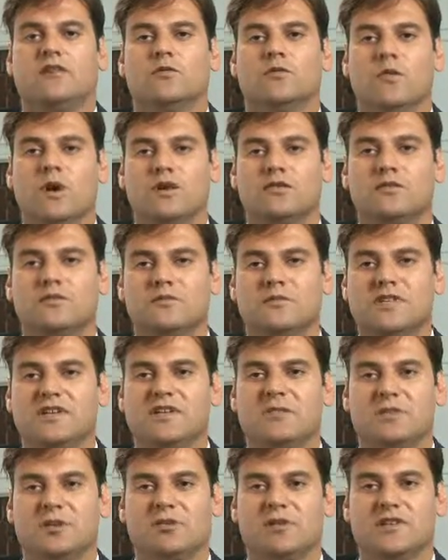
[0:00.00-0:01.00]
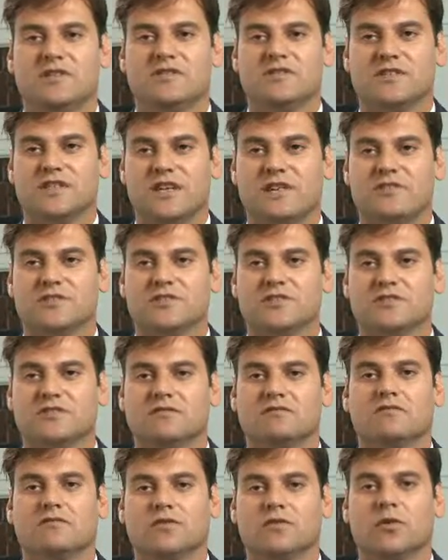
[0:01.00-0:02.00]
Welcome to Immigration
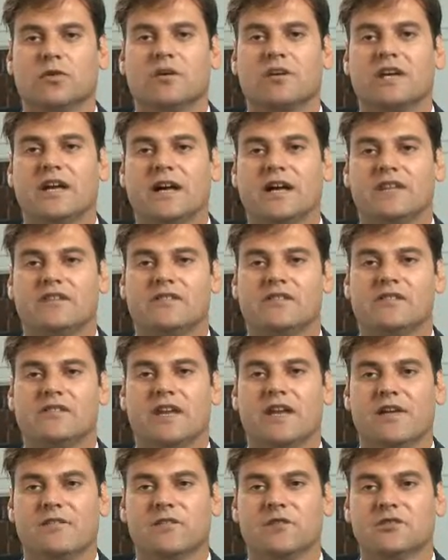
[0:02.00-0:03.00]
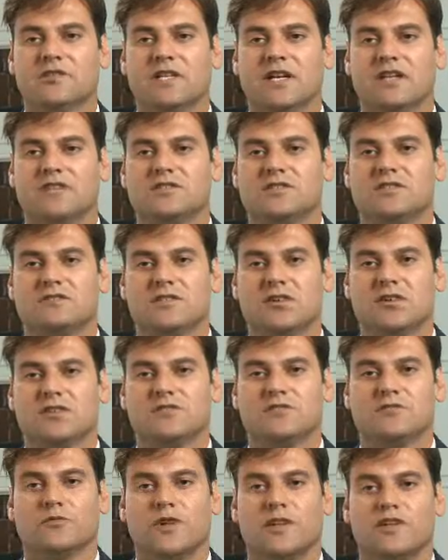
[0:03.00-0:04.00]
Television, your guide to the ever-changing
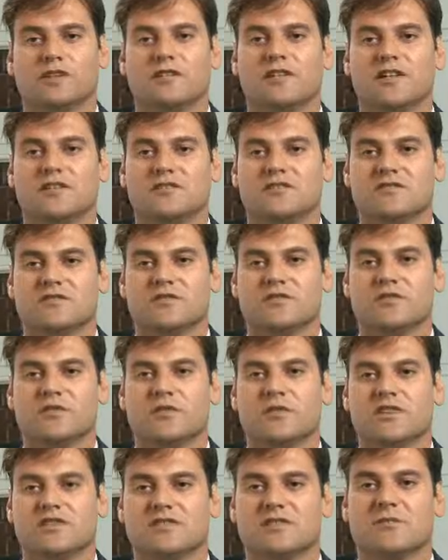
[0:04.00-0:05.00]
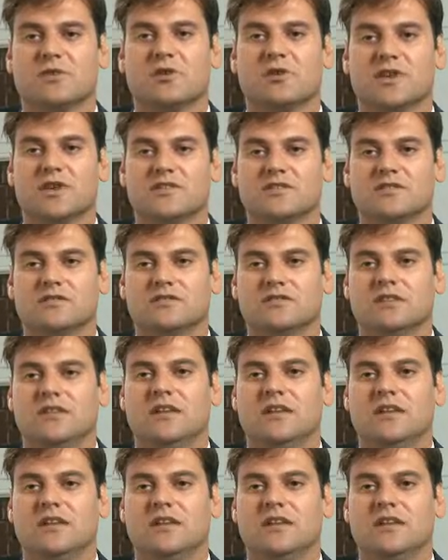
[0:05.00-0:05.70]
laws and regulations of U.S. immigration.